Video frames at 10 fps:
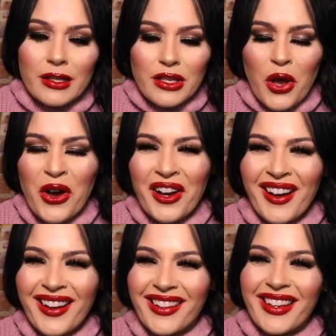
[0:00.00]
So
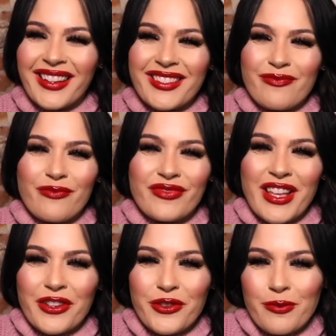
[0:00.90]
like
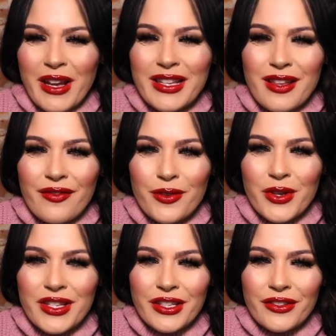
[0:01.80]
telling you to buy stuff and it
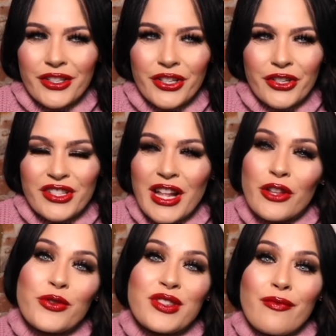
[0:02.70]
wasn't good or
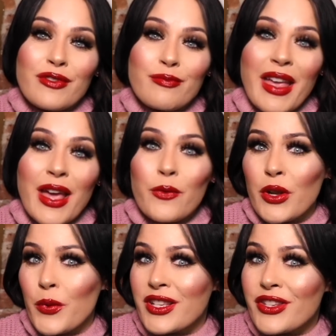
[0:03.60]
telling you stuff was bad when
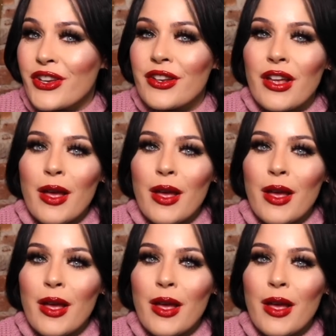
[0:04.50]
it was good.